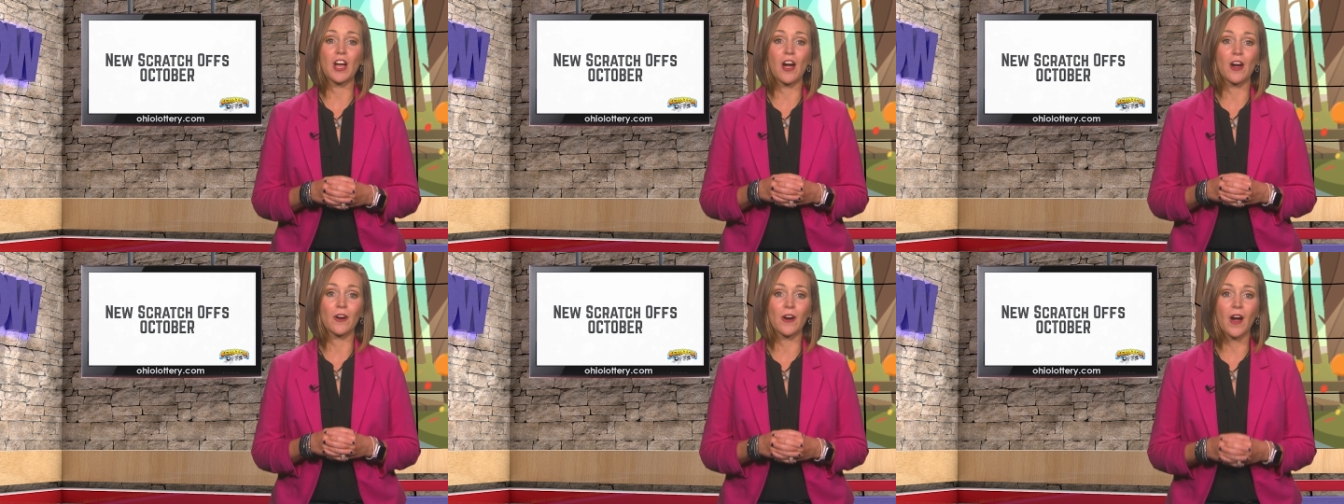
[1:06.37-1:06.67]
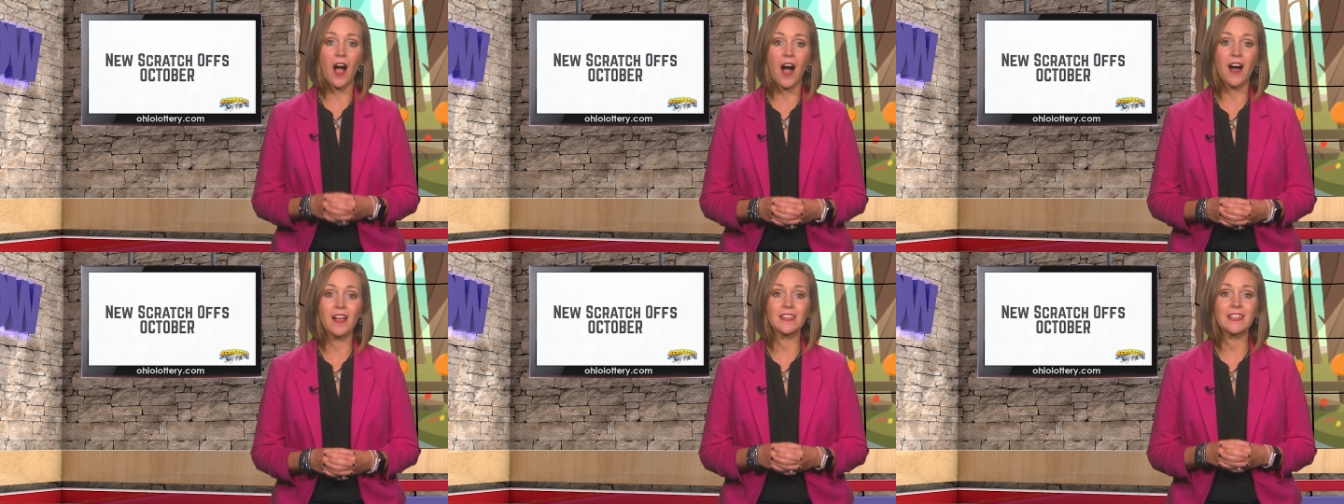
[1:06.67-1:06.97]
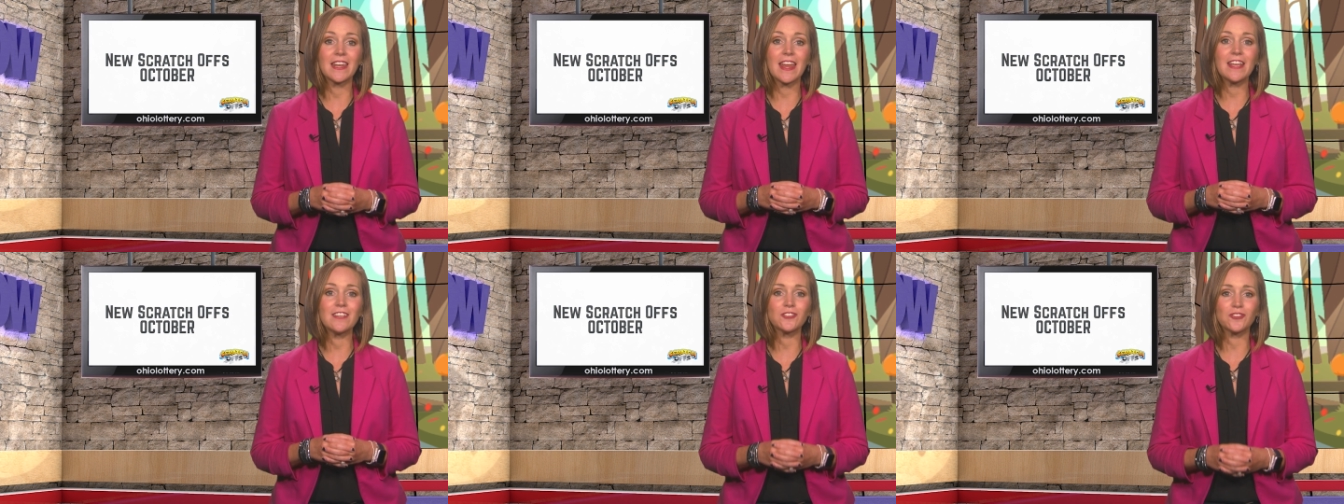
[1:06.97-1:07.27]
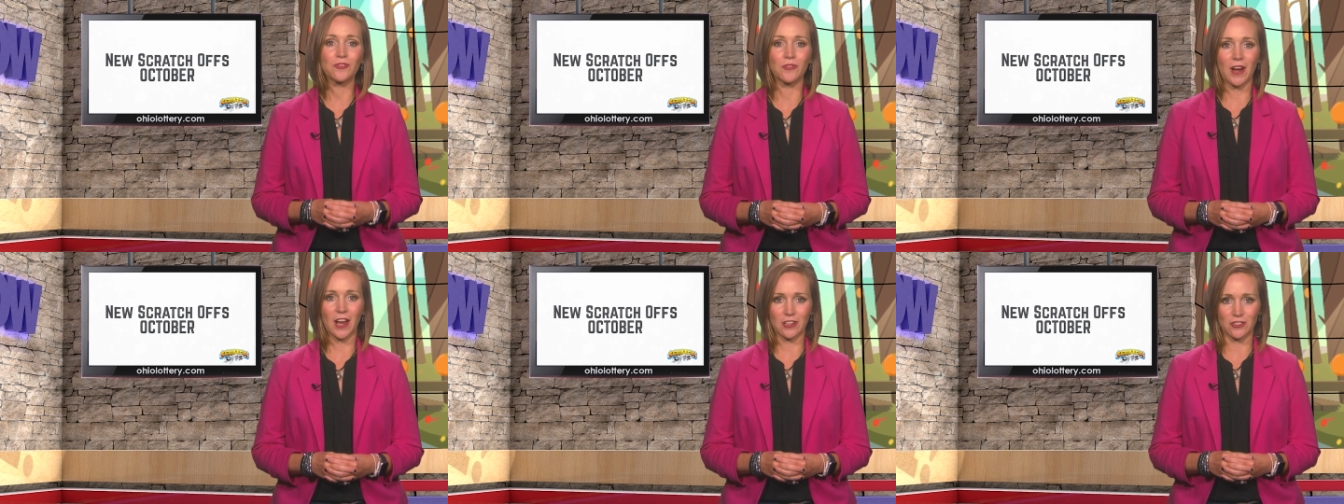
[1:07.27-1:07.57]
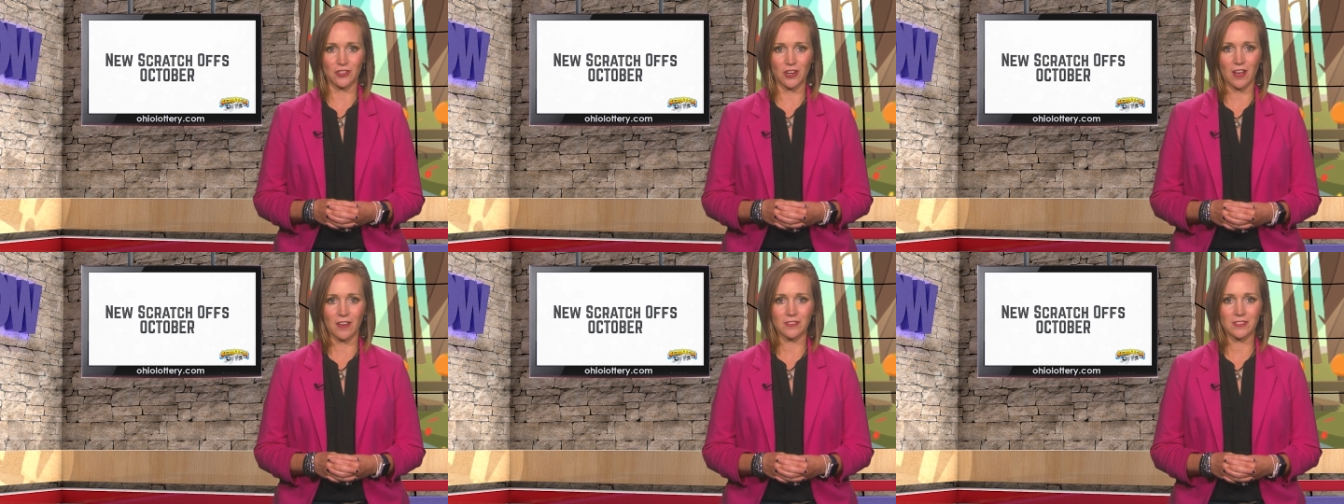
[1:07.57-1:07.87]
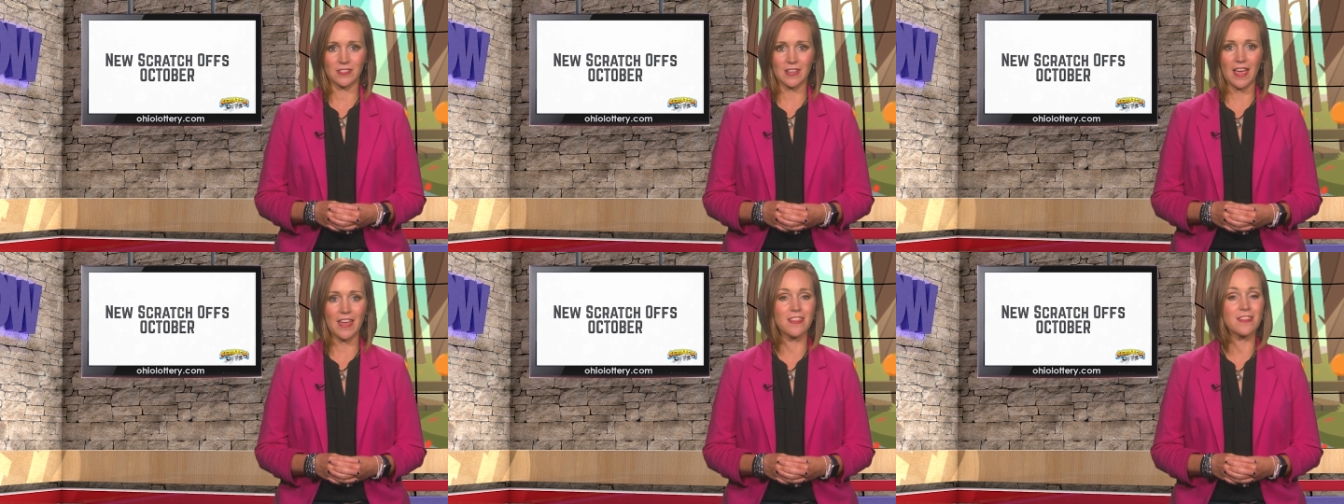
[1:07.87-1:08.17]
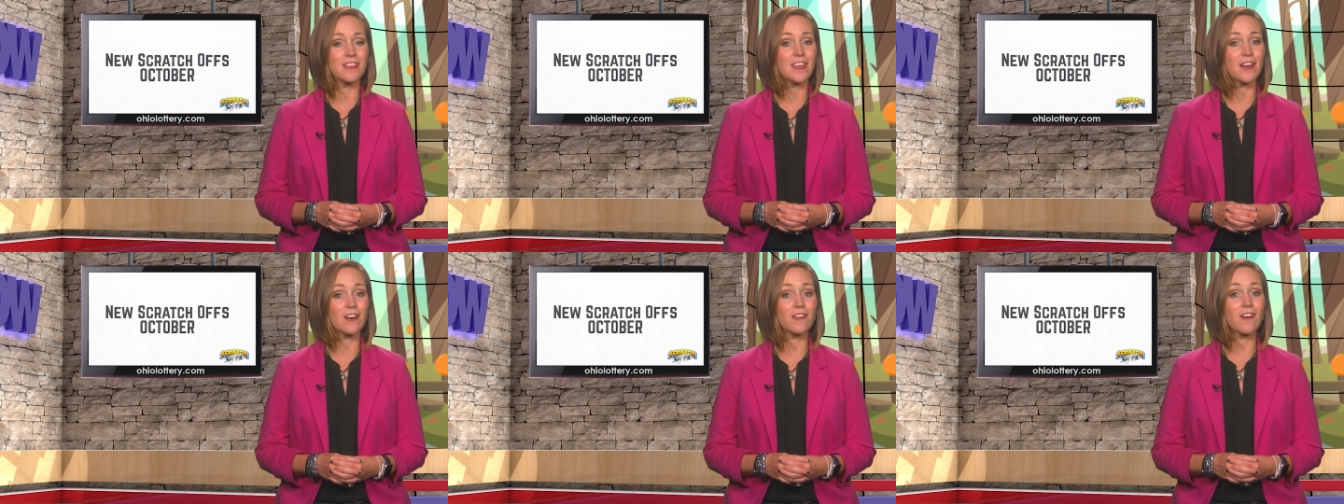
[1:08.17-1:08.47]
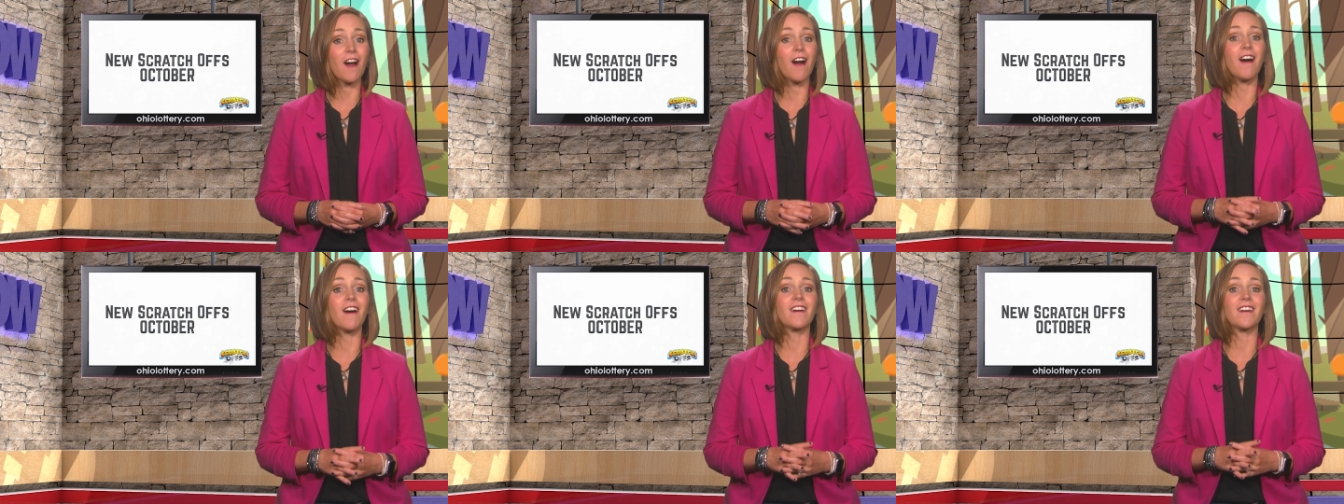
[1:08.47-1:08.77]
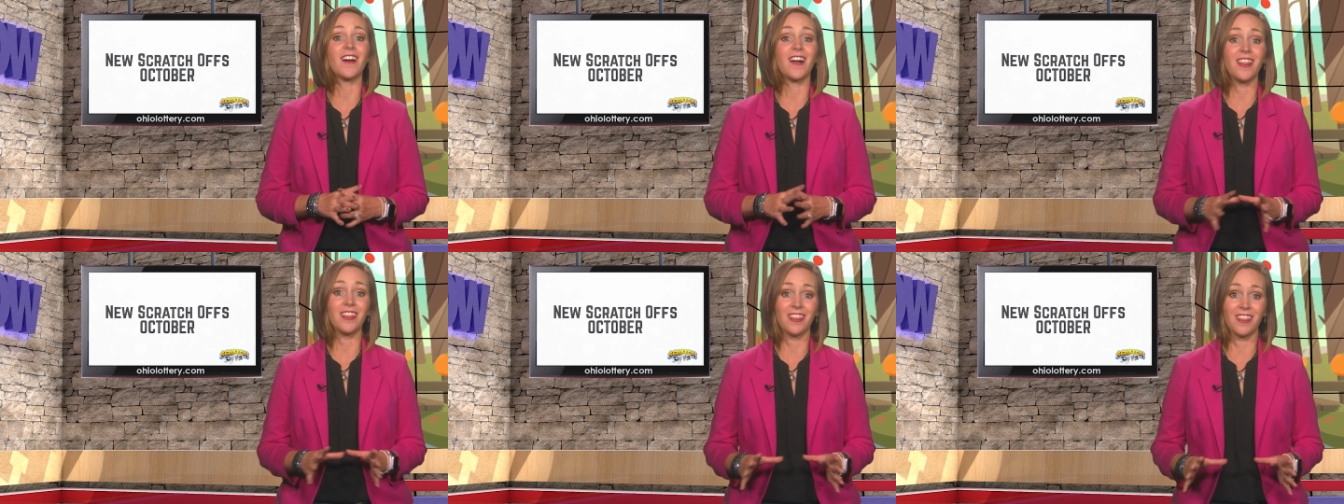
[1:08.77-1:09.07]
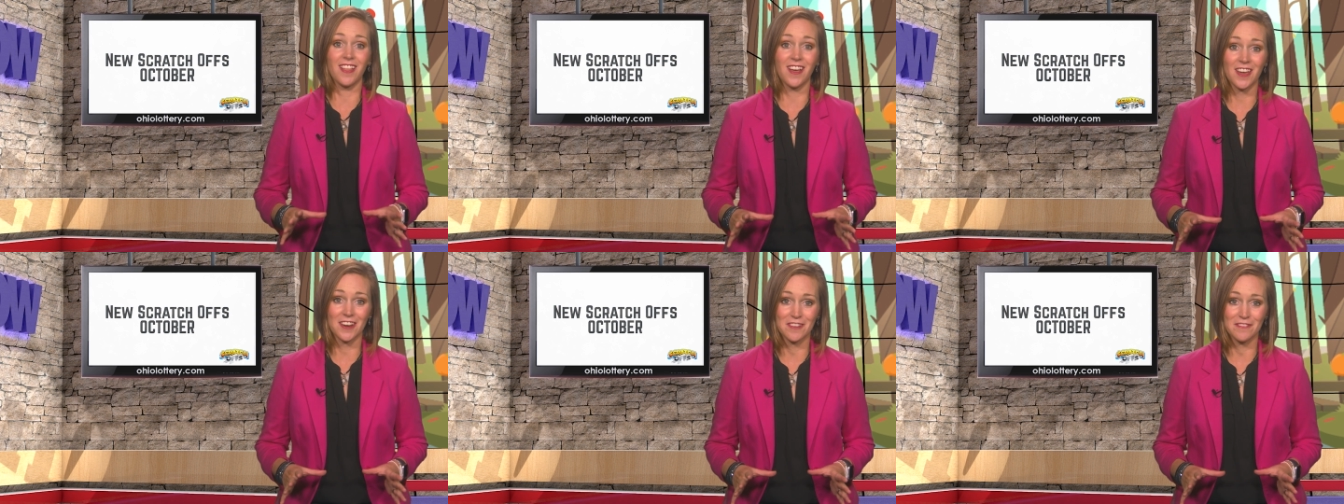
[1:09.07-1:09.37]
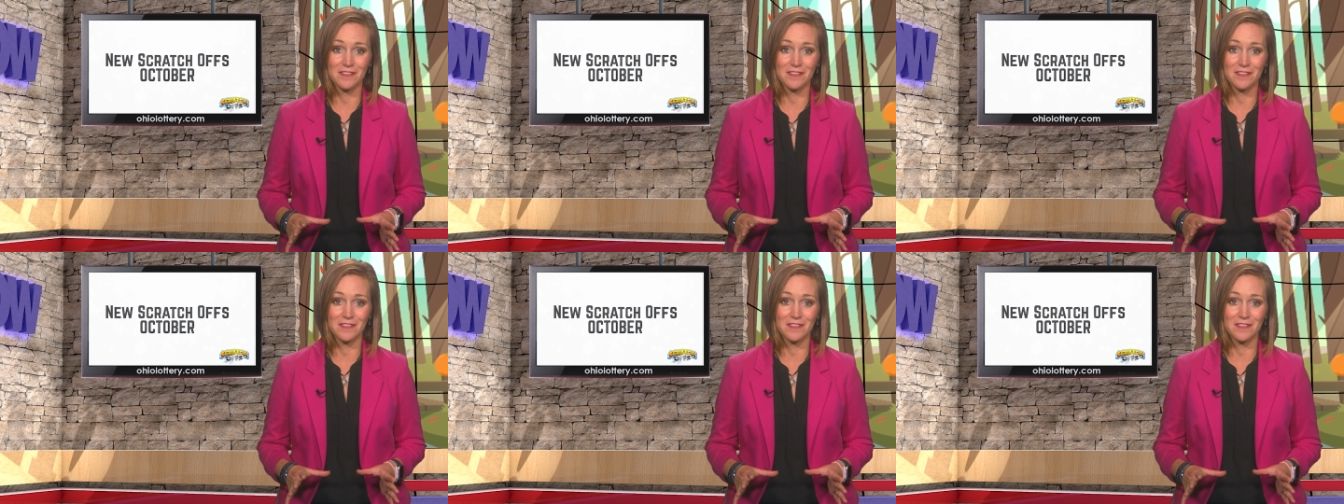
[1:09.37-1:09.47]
our holiday scratch-offs, and there are a lot of